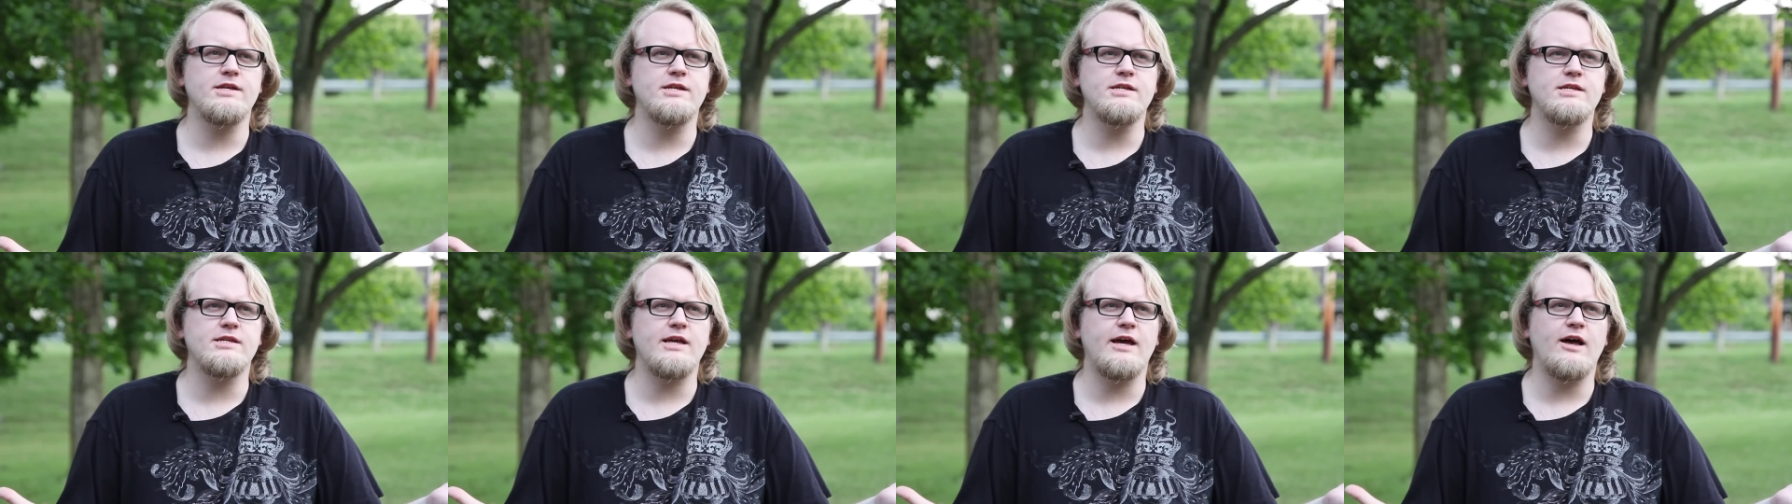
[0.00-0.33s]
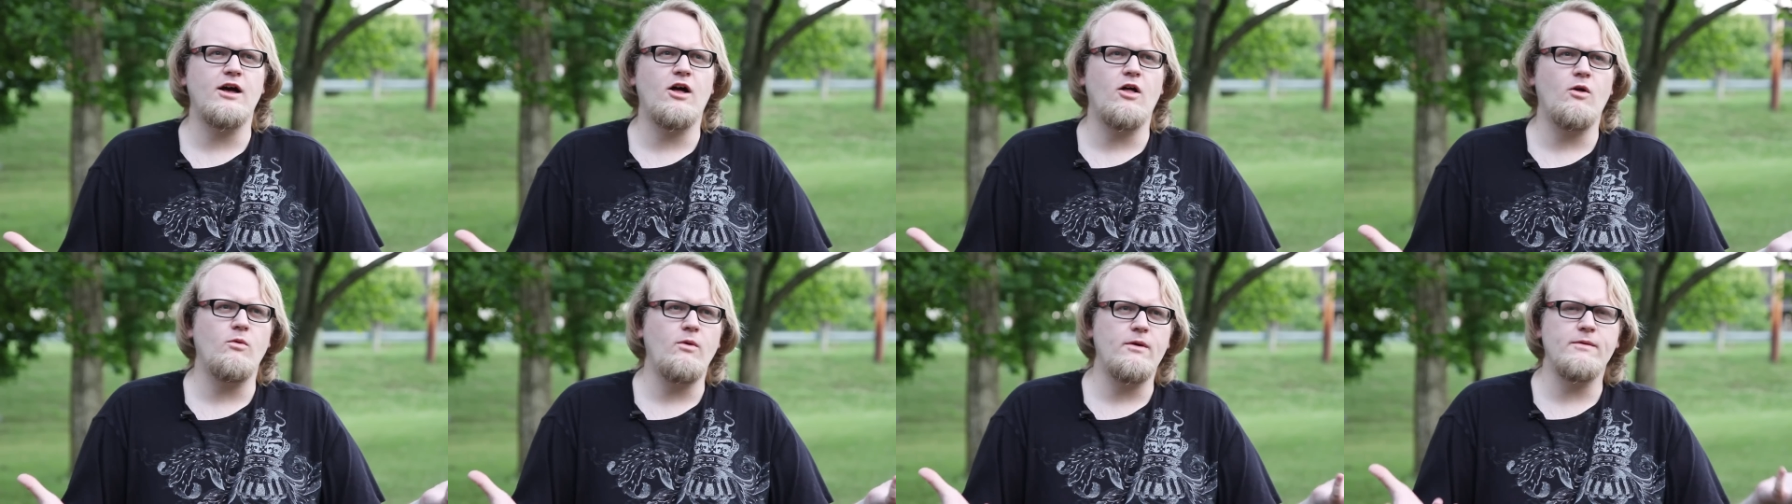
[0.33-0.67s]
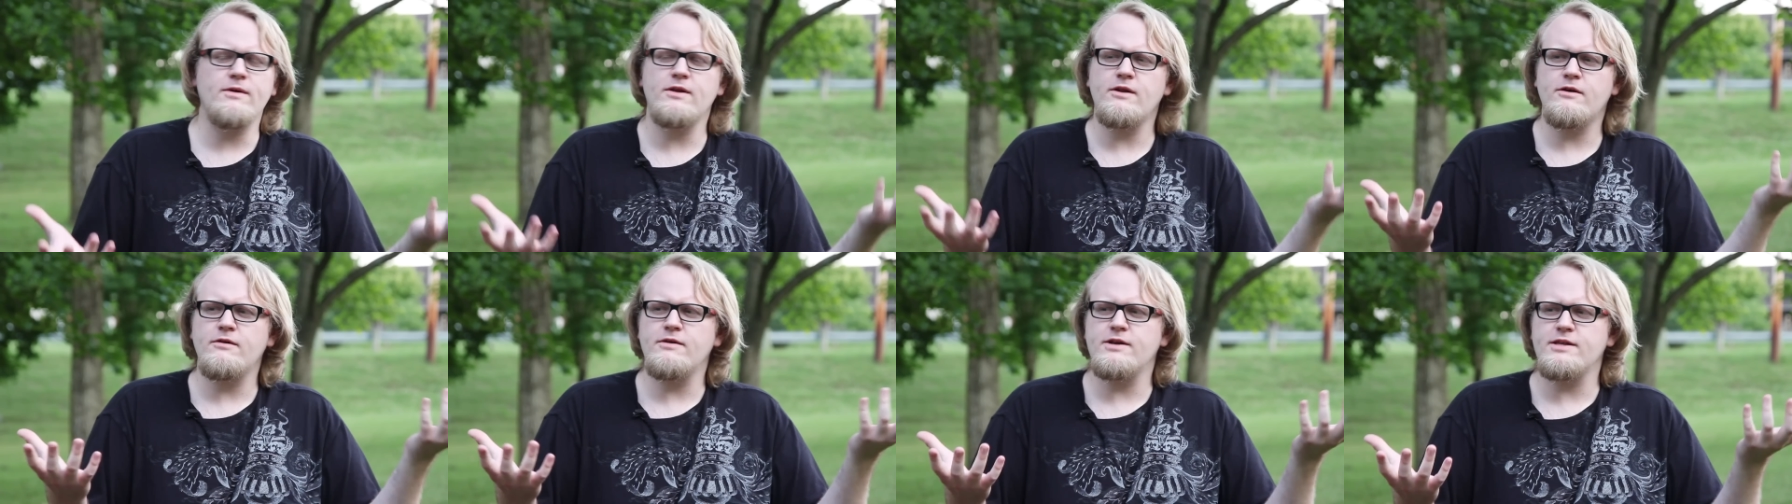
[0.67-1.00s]
gazelle? When
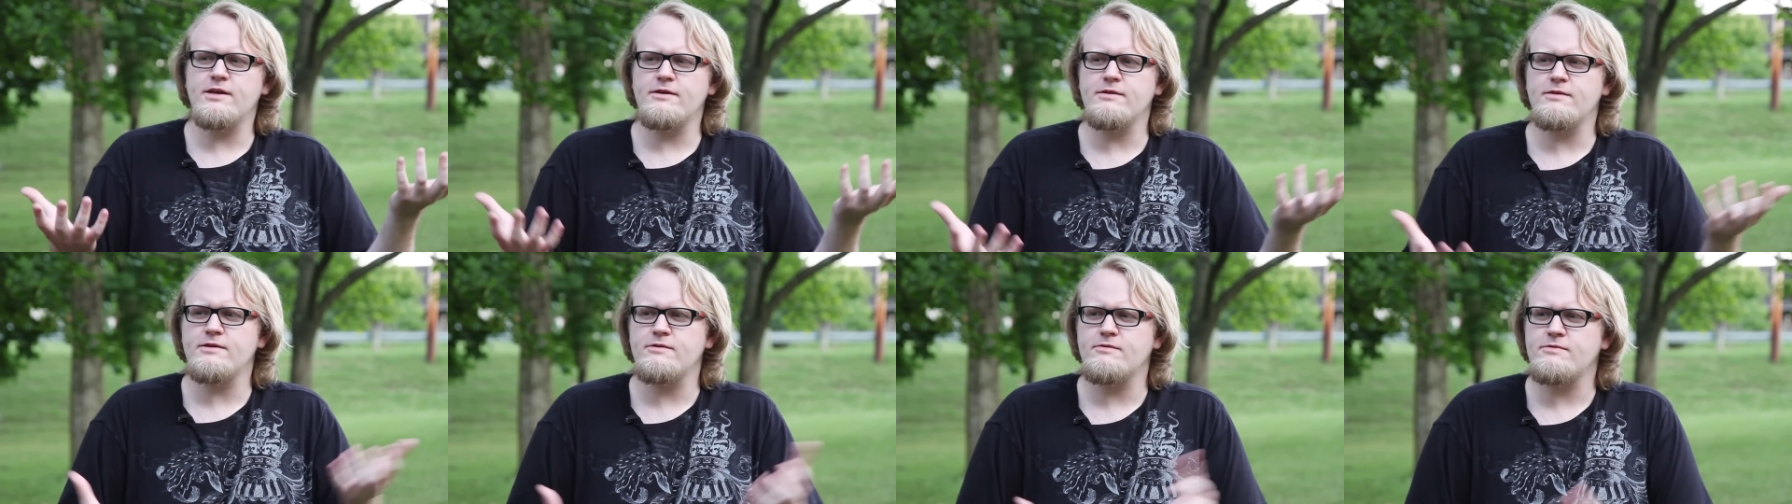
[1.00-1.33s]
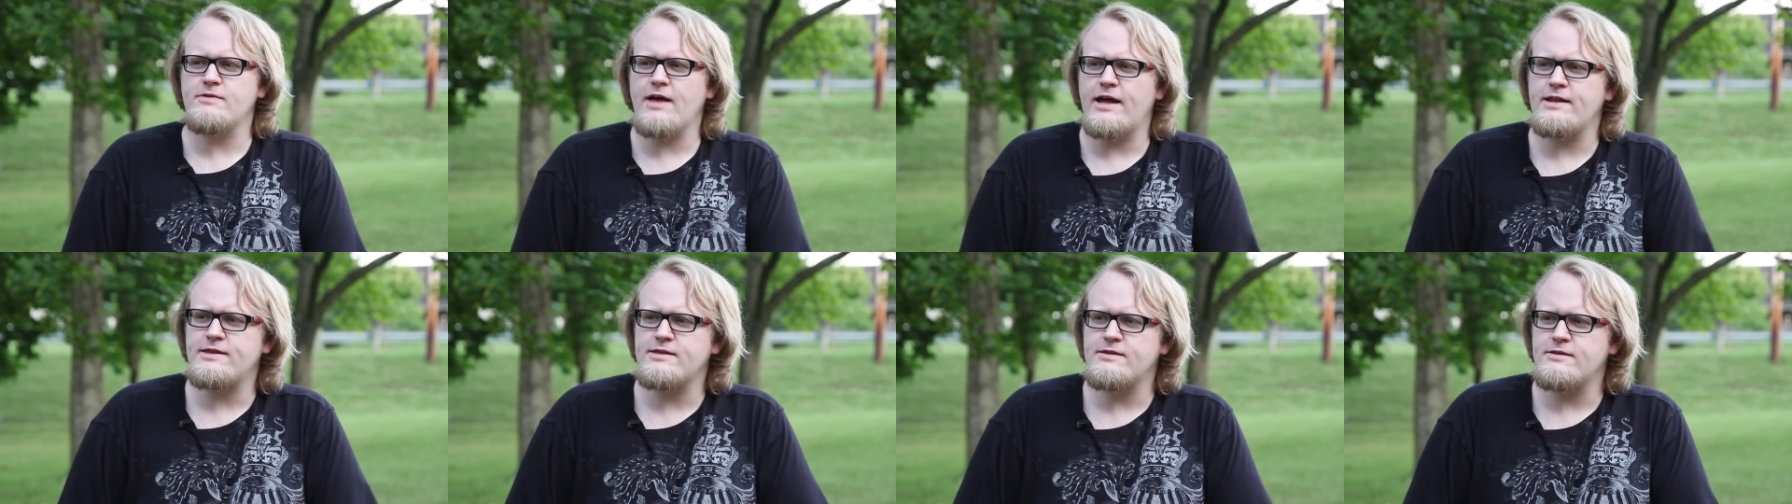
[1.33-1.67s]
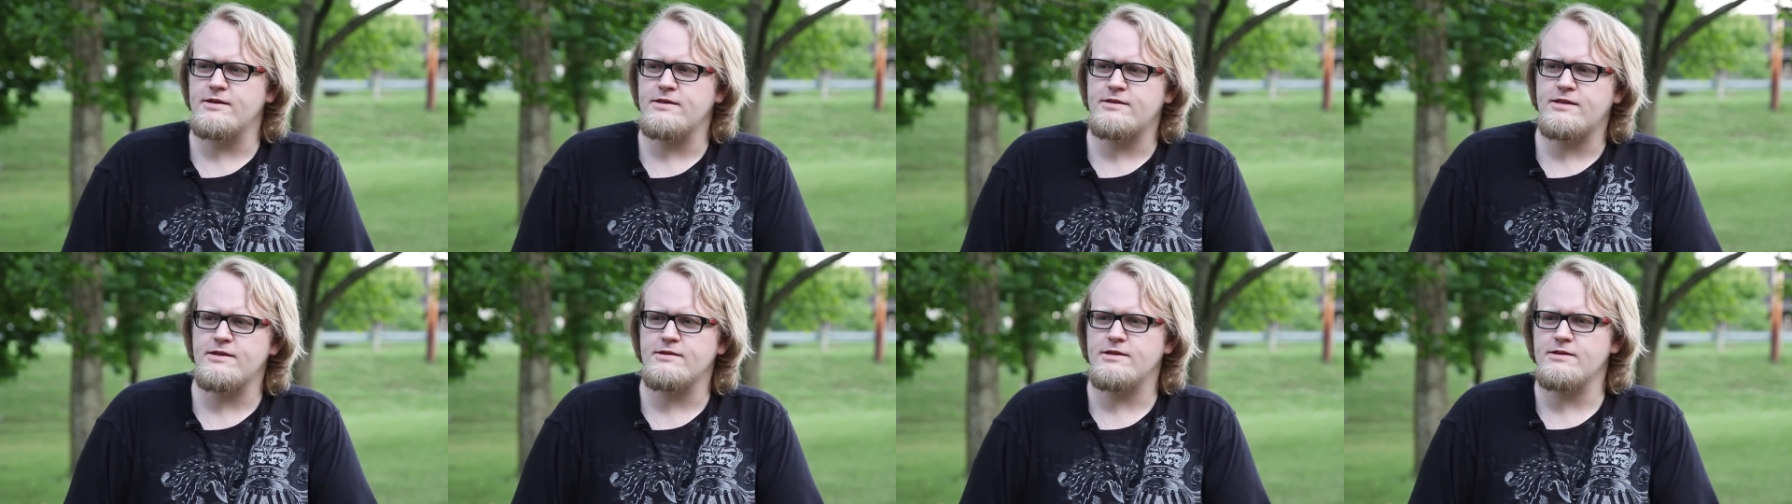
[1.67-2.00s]

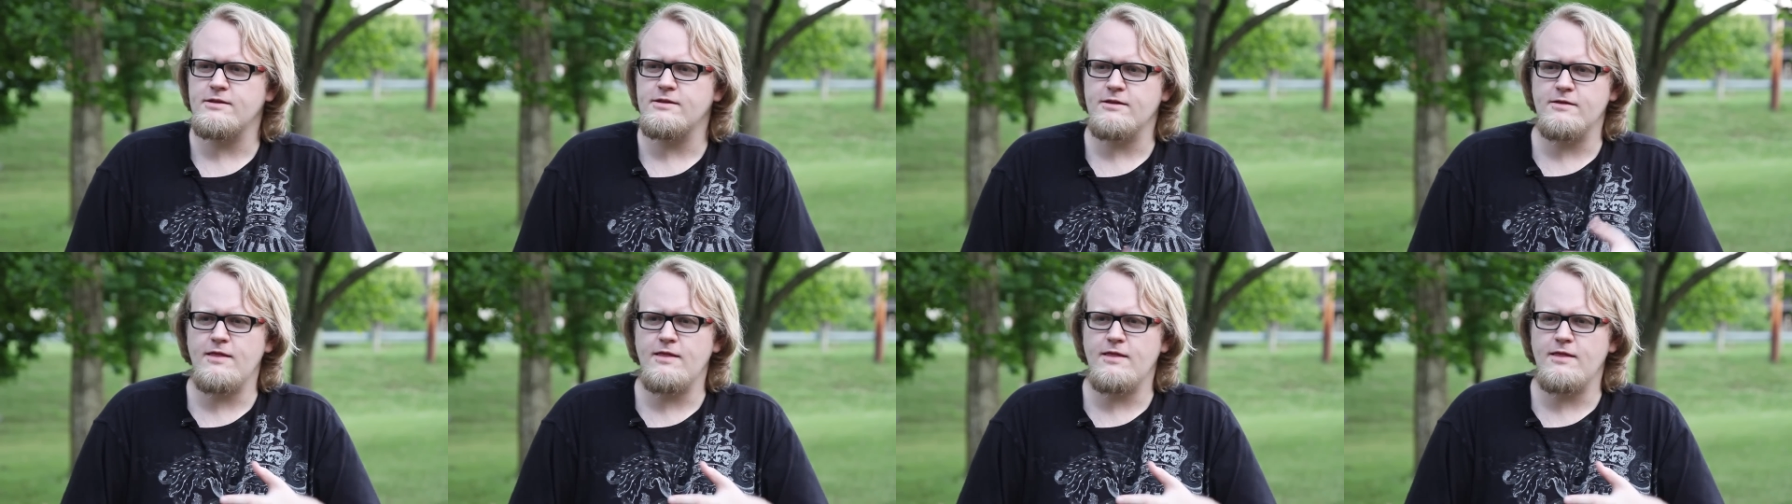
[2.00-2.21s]
the